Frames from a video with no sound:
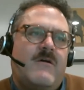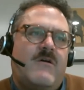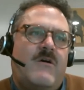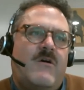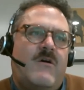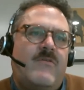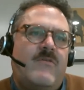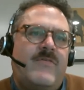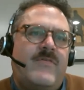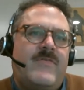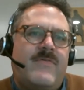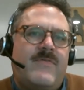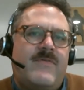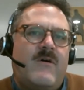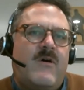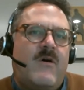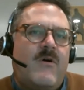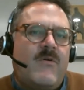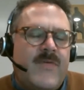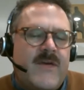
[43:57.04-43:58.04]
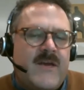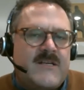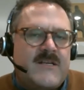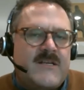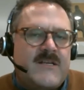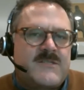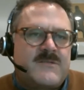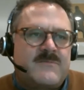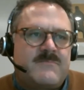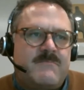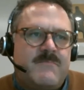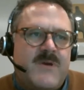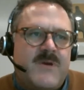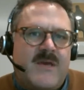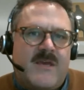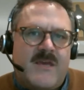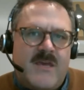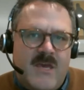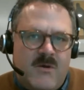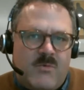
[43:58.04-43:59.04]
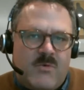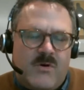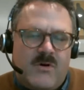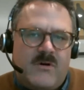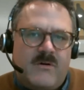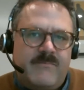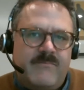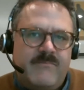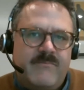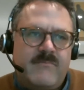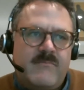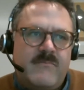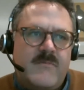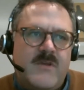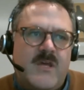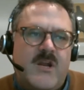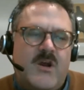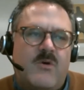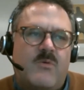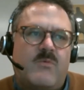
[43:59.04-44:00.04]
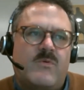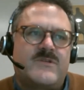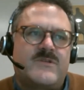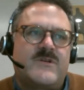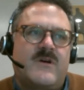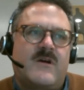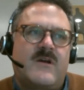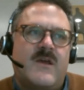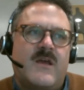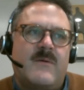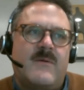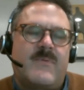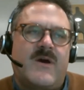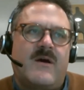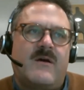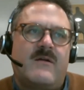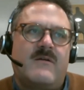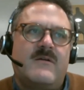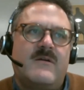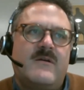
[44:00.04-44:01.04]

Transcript: All things being equal, we're talking about